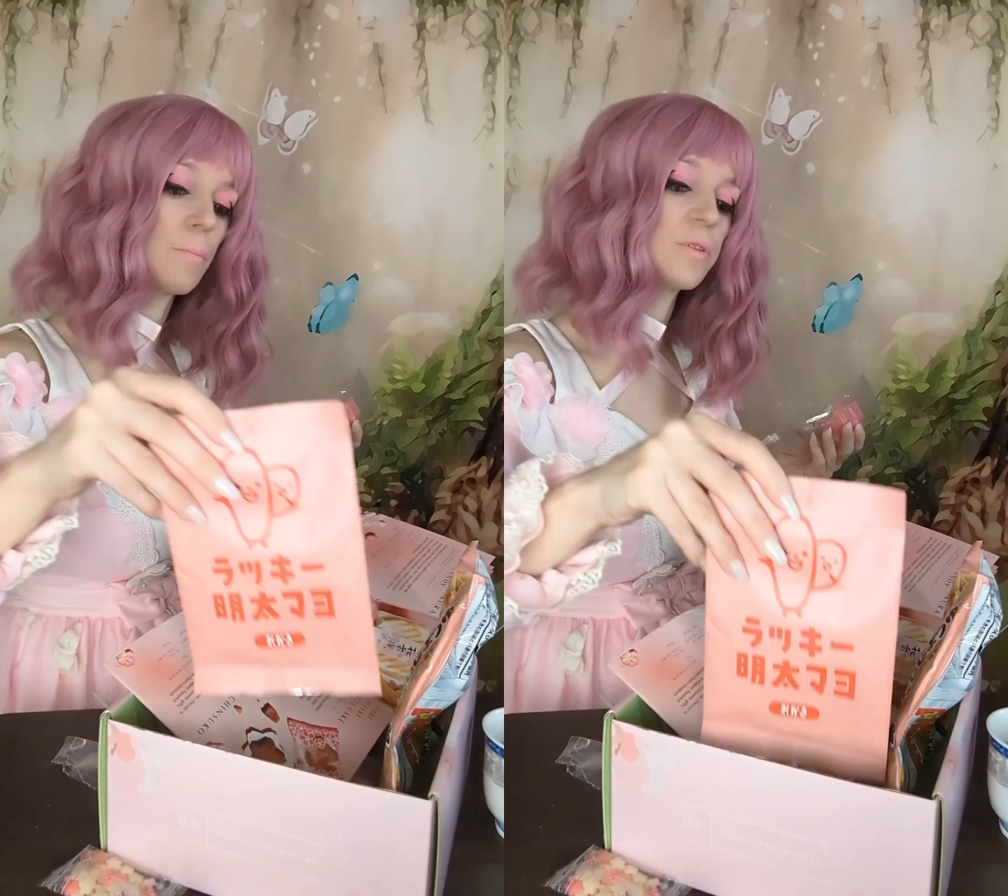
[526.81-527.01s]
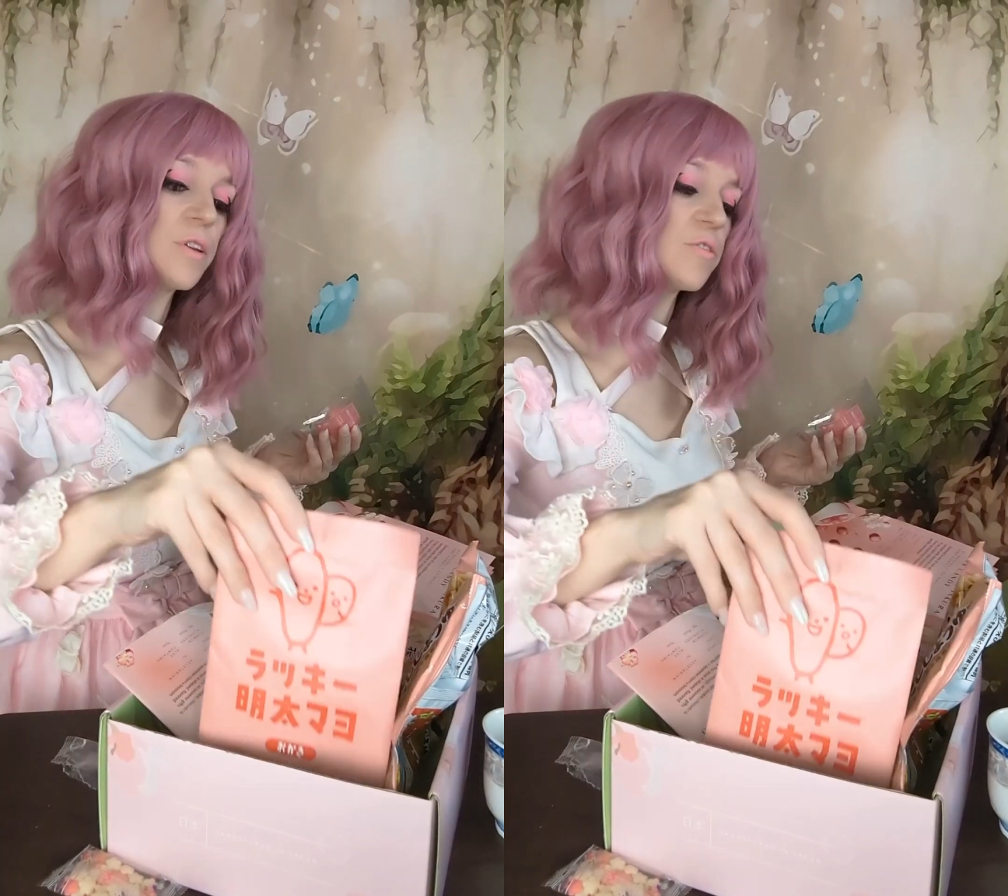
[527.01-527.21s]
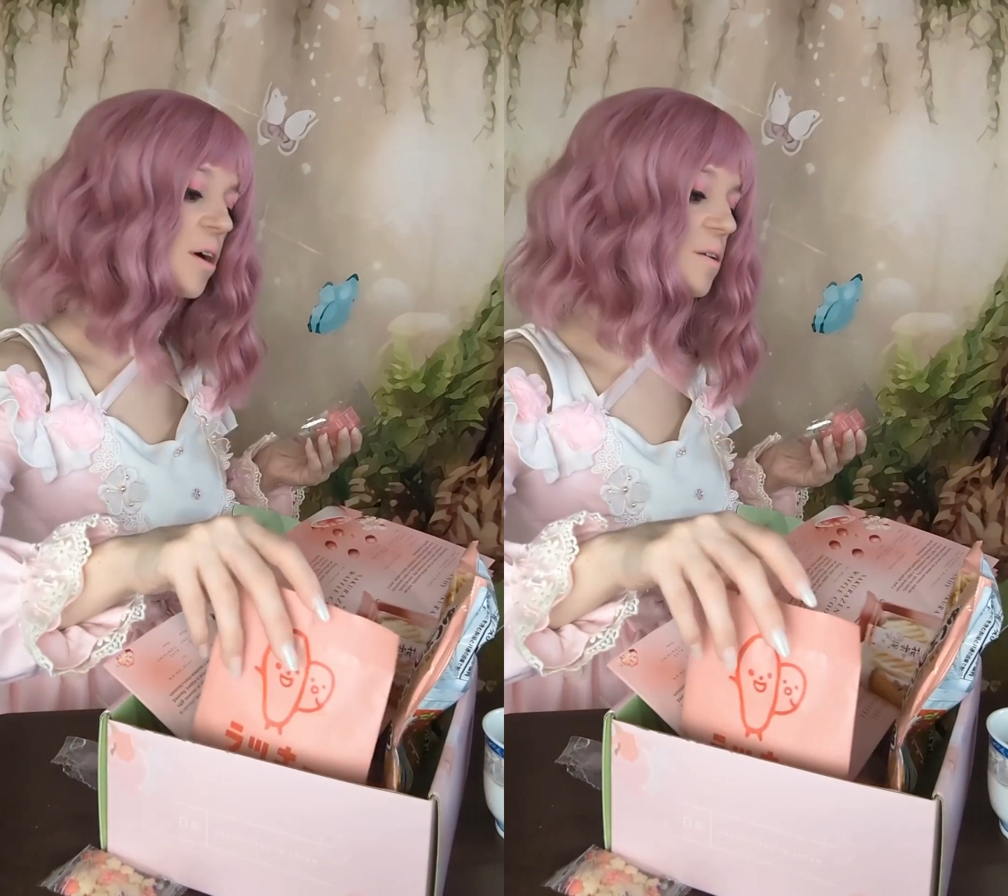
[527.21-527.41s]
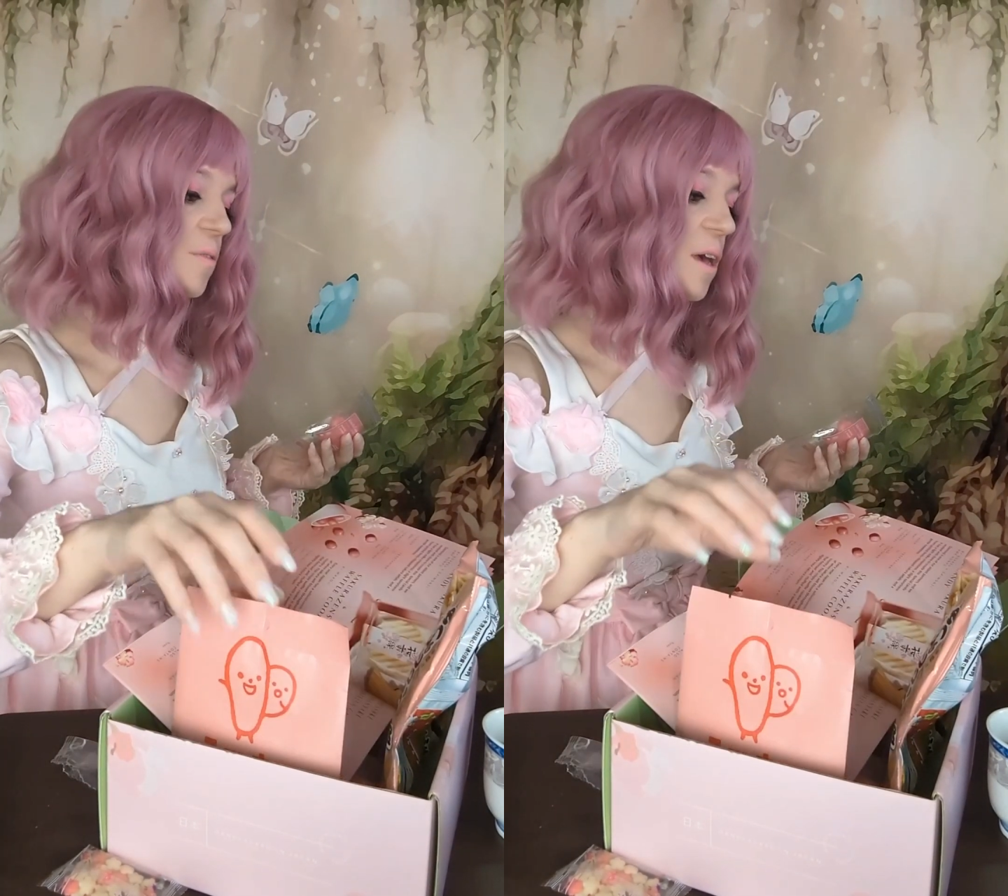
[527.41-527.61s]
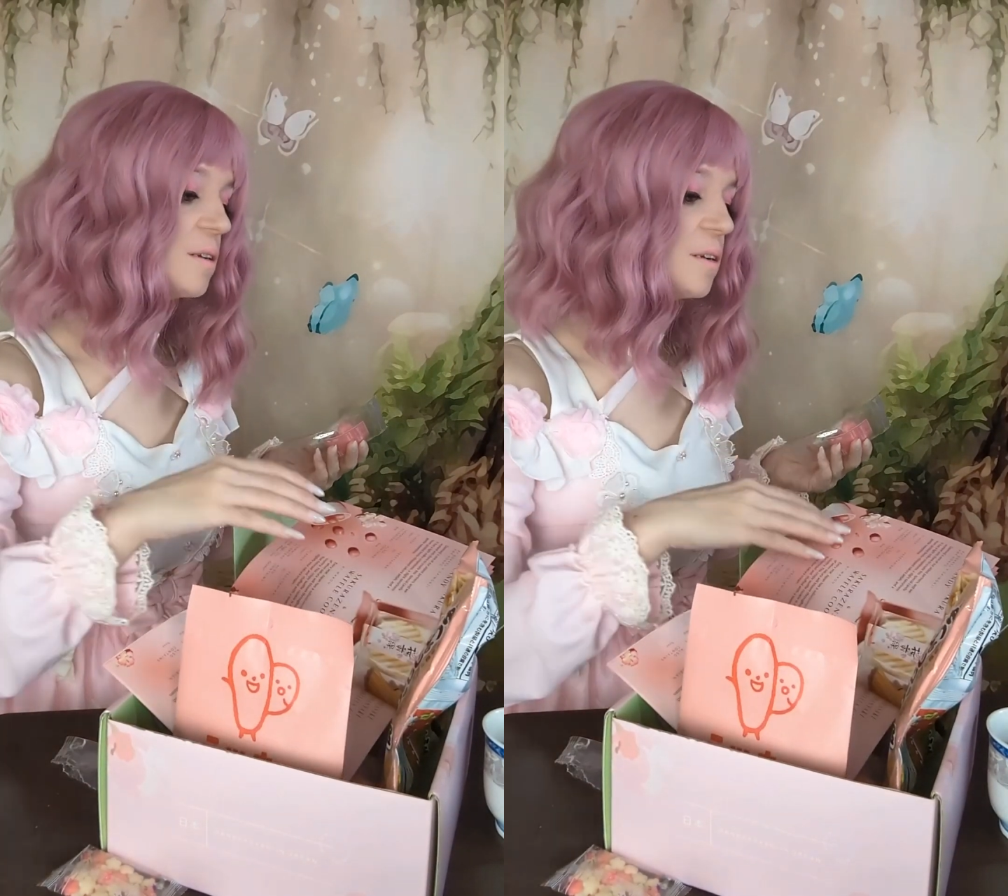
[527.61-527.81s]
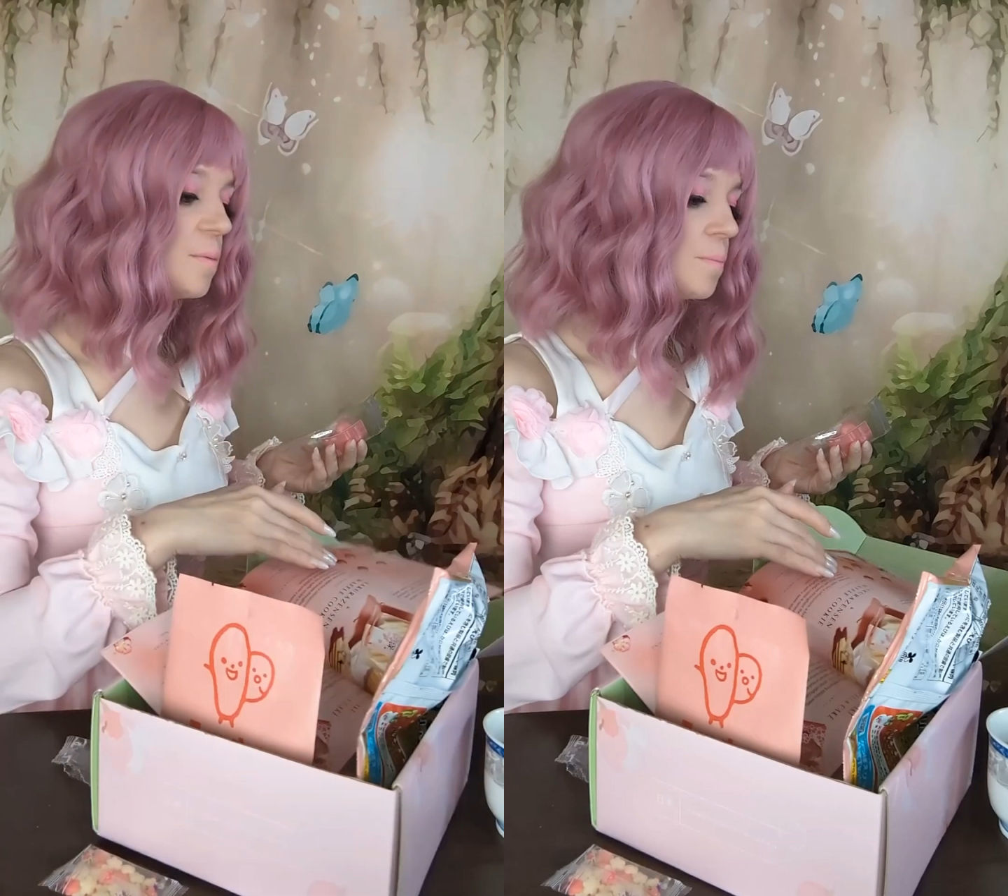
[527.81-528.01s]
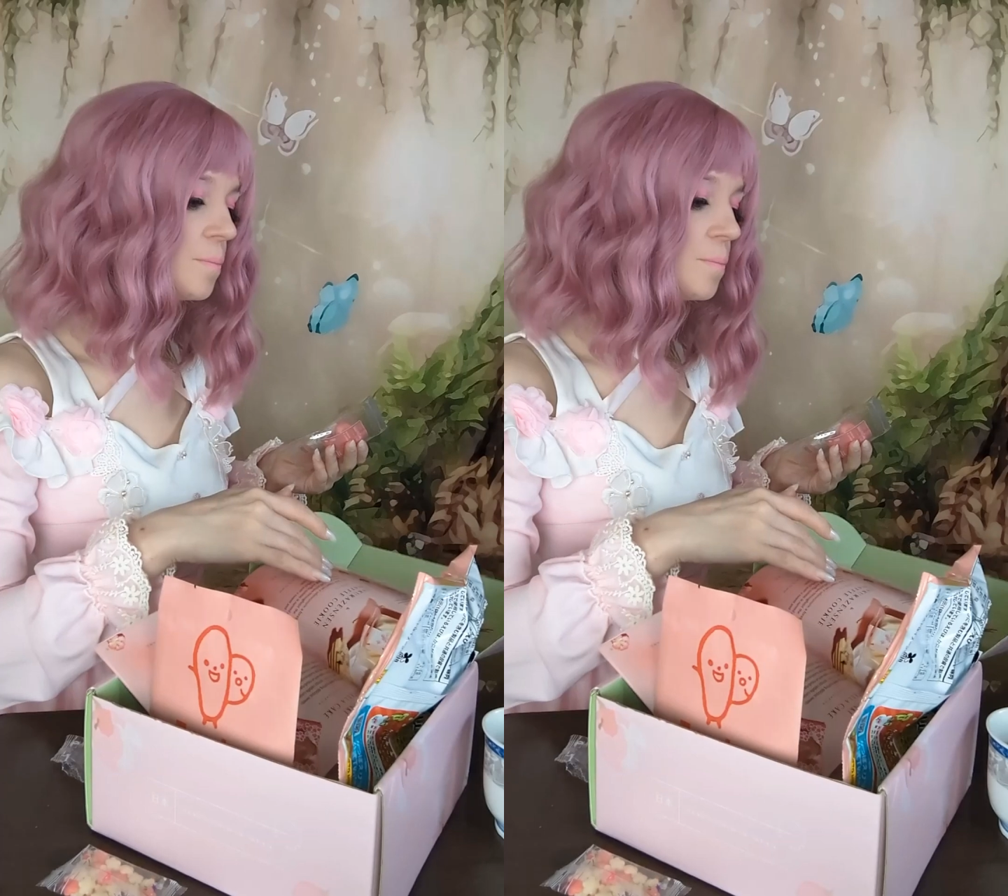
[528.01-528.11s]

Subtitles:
but this kind of candy.